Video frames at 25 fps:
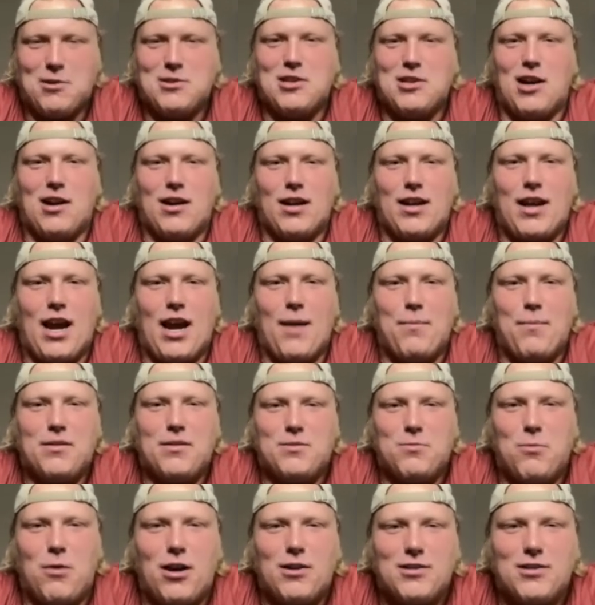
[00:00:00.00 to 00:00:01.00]
on
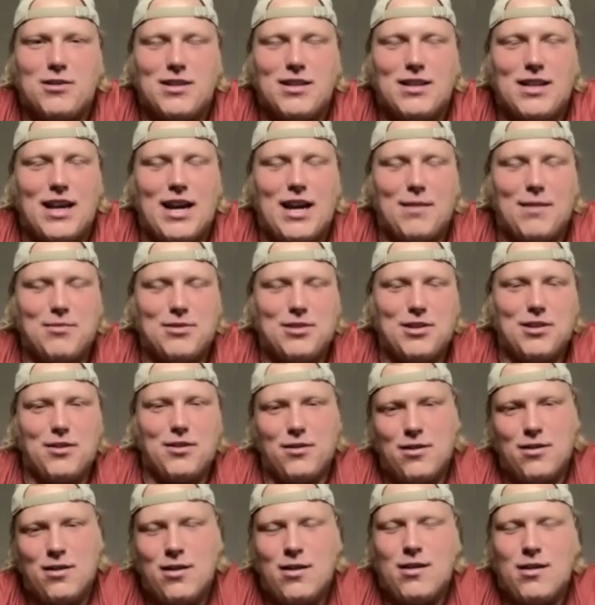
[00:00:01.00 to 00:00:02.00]
campus watching the game.
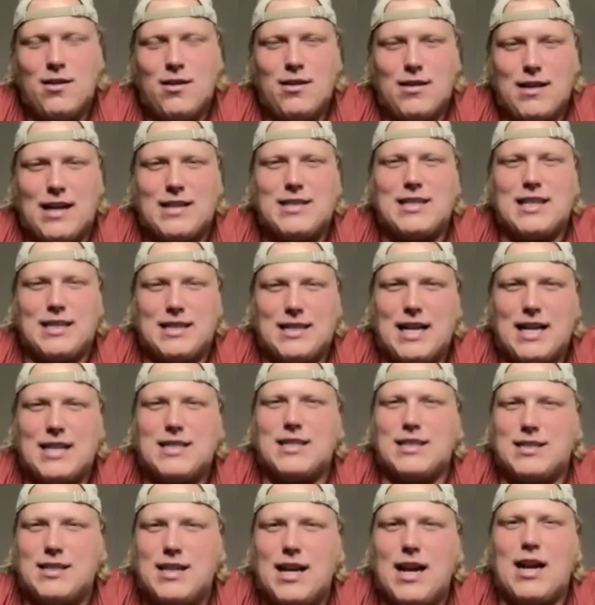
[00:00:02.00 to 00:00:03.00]
So that's
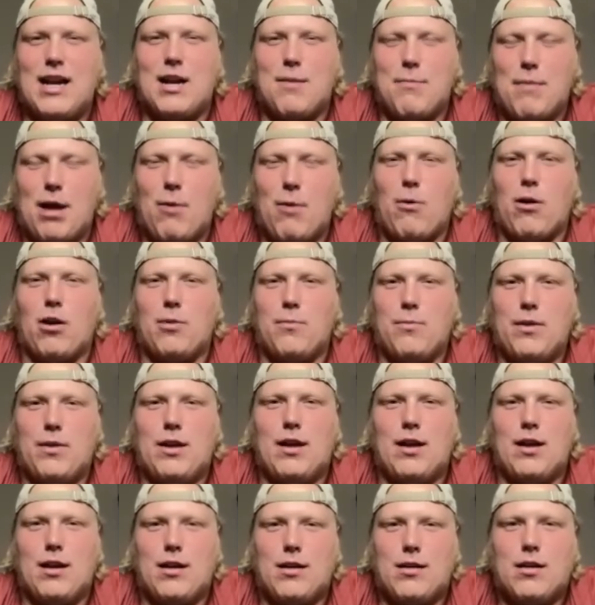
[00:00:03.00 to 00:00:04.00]
a stadium I want to
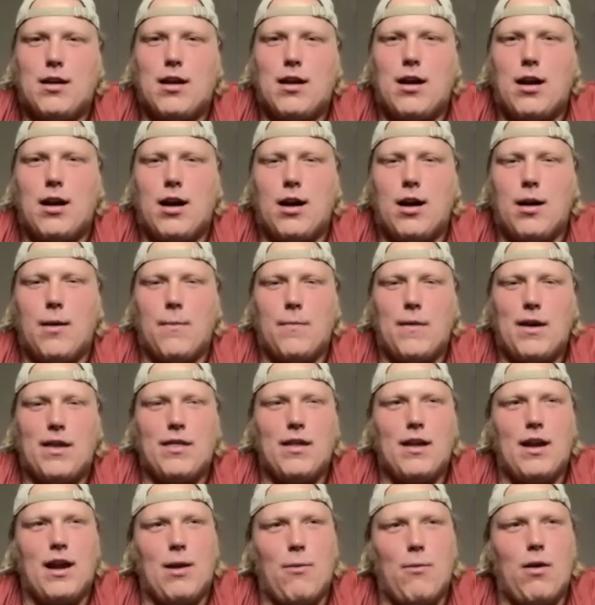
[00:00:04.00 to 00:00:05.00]
be in. And
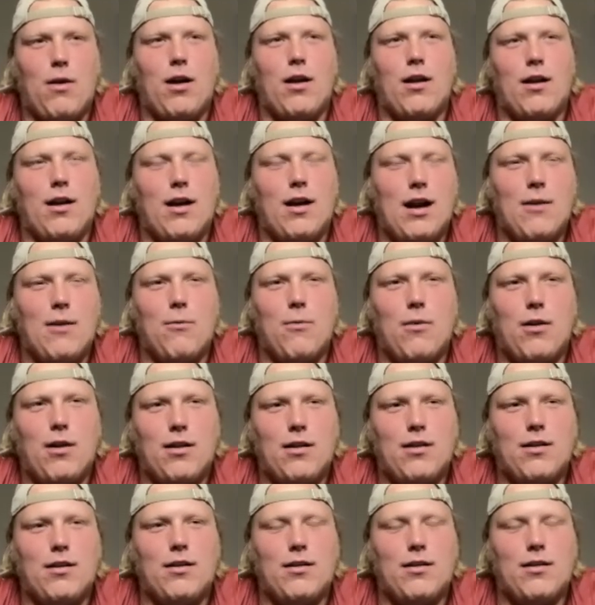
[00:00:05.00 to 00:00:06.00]
then I want
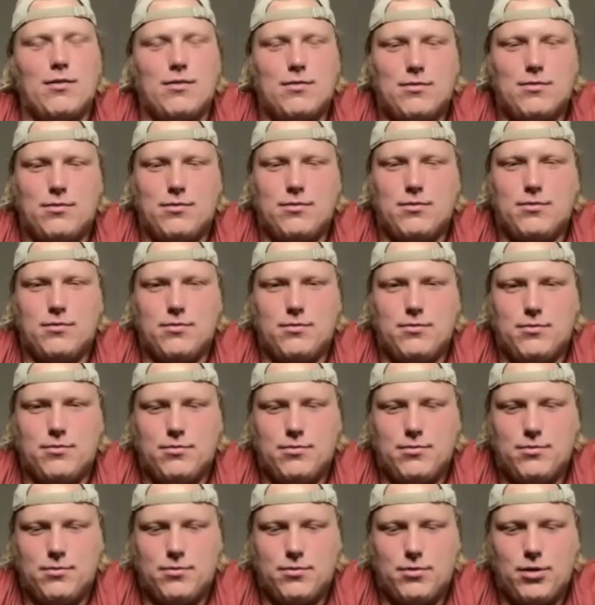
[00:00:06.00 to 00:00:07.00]
to
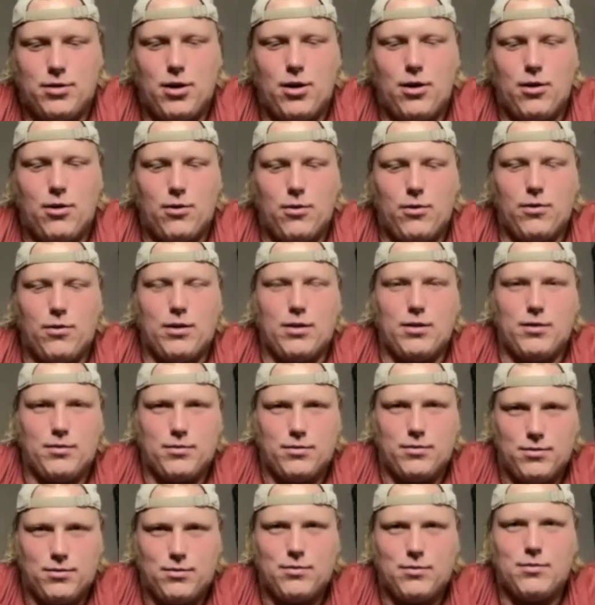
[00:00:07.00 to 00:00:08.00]
go
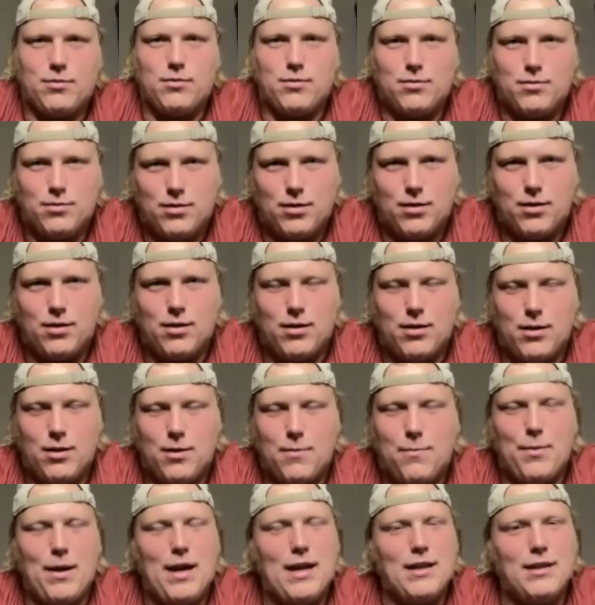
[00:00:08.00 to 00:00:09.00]
and
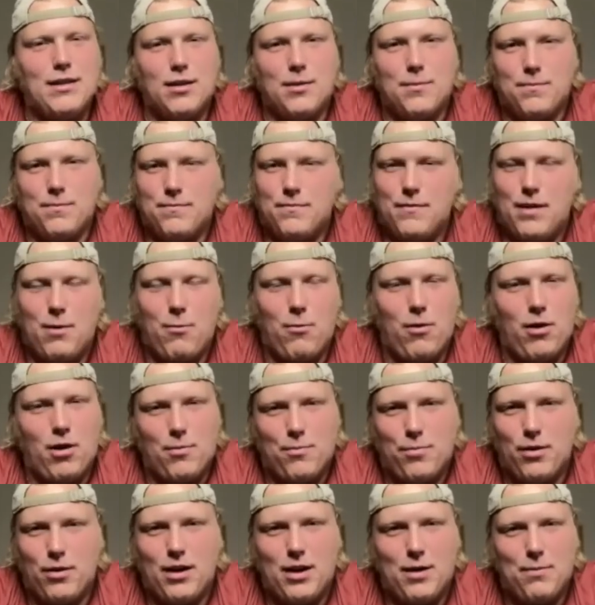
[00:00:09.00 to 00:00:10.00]
the Bedlam. I want to
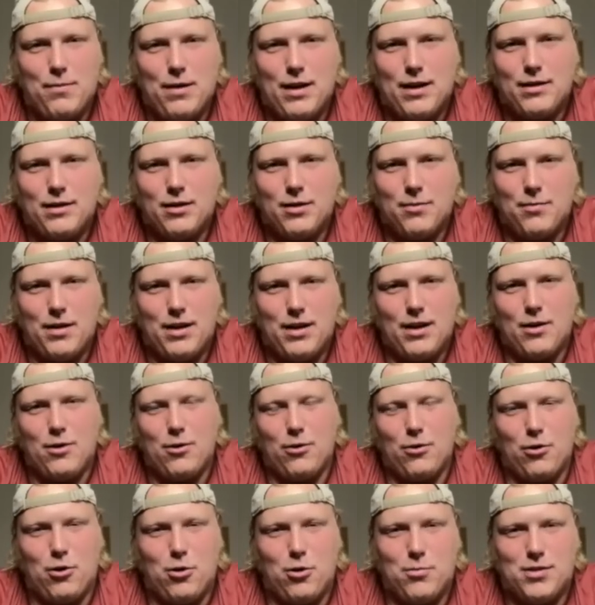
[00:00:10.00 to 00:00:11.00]
play in Bedlam and
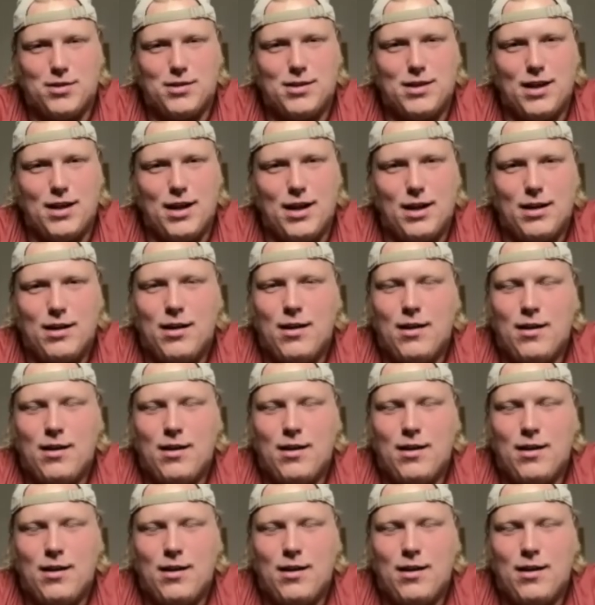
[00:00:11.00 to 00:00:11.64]
Oklahoma State,